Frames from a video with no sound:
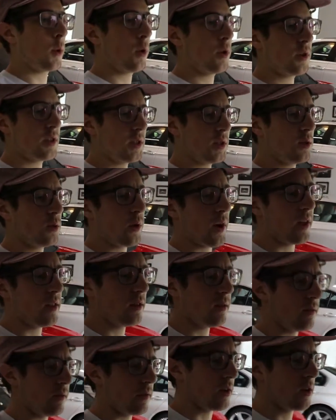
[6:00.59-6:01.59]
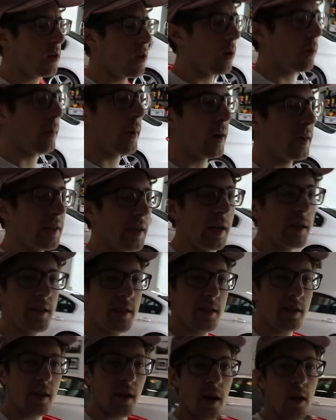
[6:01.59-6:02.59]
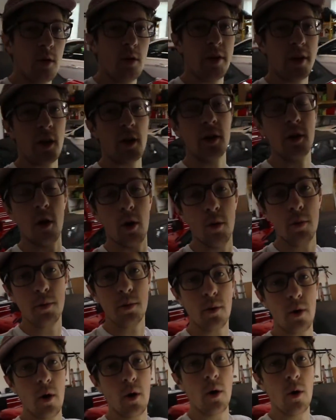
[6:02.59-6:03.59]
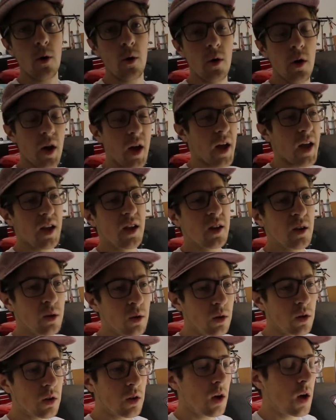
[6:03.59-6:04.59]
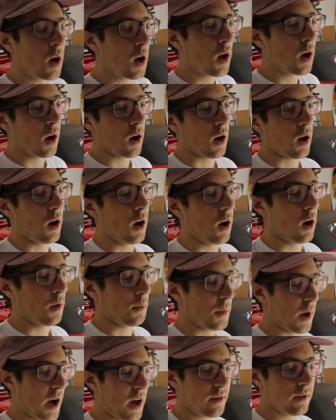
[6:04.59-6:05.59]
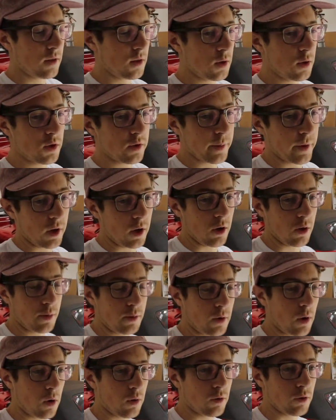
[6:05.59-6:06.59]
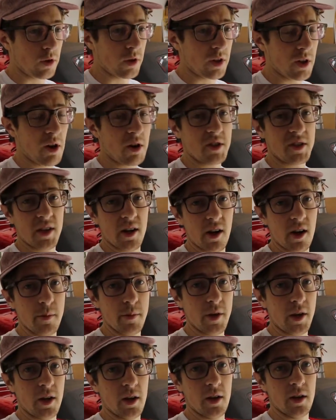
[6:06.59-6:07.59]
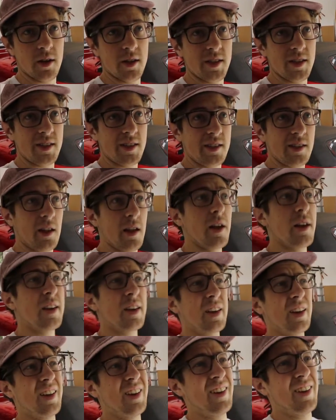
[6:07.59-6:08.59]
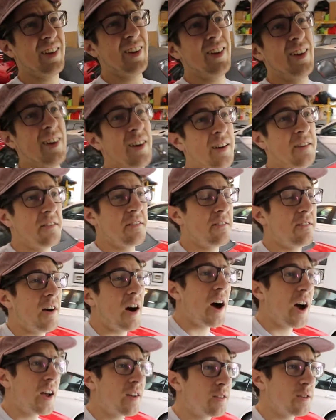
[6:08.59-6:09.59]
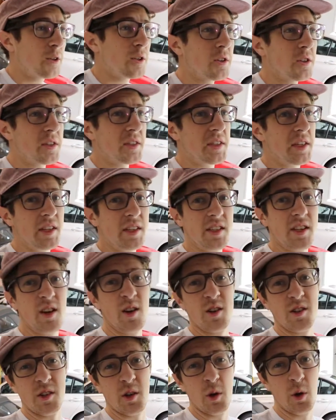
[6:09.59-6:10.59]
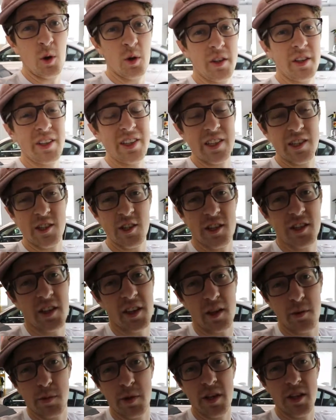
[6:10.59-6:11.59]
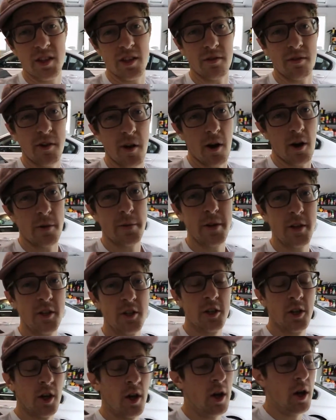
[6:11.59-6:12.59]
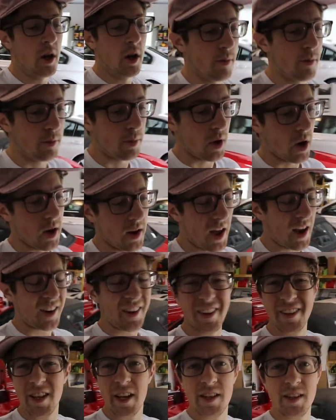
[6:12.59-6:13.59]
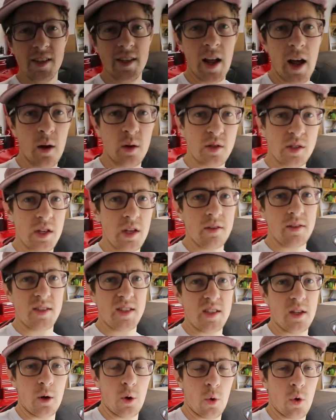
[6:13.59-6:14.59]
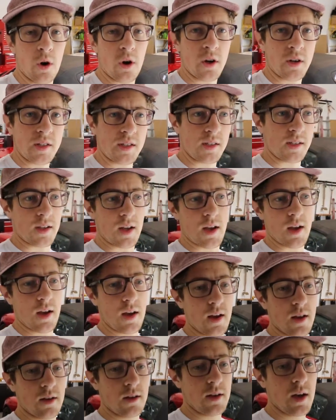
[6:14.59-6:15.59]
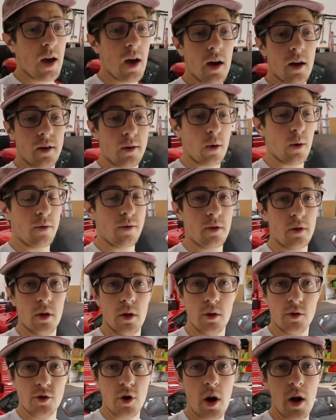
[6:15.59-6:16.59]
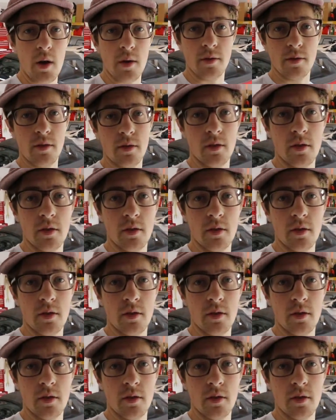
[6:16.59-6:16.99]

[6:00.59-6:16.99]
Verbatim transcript: going to end the video by testing out like a GoPro angle. I haven't used my GoPro in a really long time because it's like 5 or 6 years old and it's just like a piece of garbage. But I'm going to test it out, see if it still works, and yeah, go for a little drive.